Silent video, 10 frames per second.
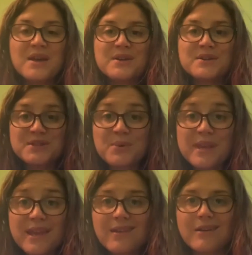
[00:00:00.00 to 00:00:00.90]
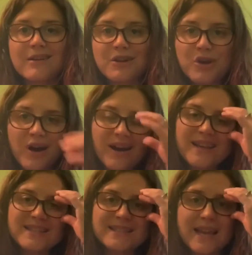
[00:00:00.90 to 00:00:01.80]
So here, God
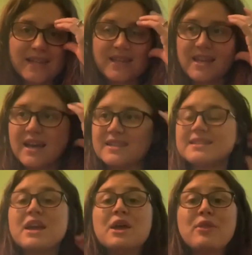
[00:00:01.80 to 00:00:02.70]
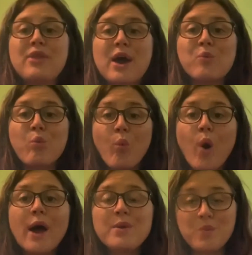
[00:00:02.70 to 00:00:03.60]
is telling us that
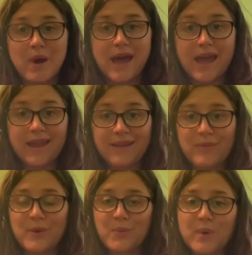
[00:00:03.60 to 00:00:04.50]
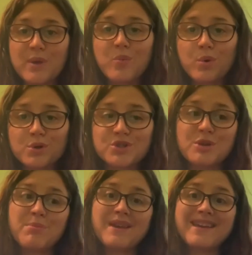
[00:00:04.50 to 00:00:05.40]
one way that we
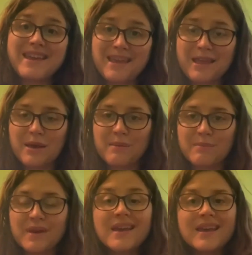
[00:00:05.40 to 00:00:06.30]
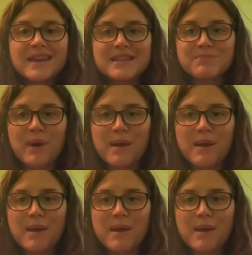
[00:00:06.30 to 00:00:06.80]
worship Him is by